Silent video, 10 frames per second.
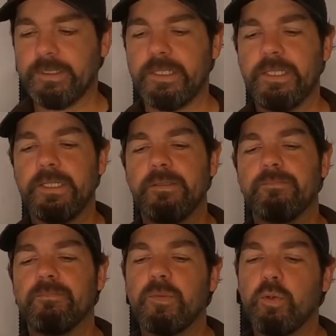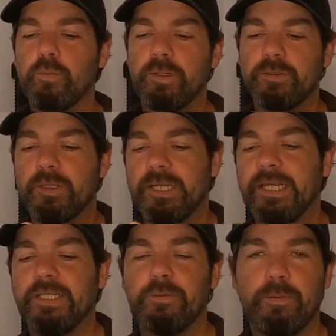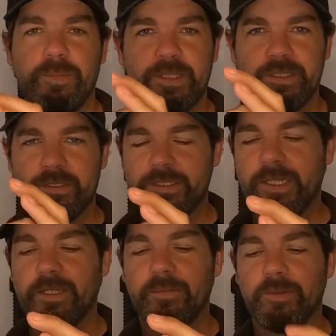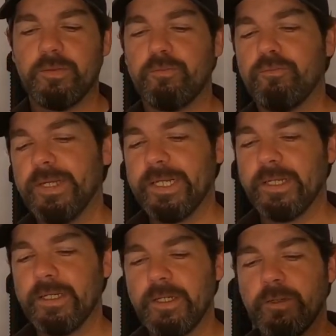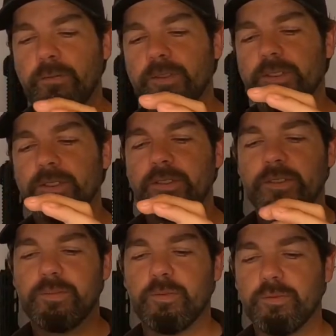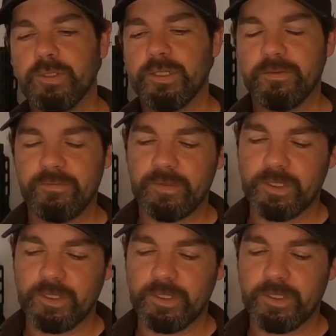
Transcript: the almost akin to a pistol setup at the rear with just a small set of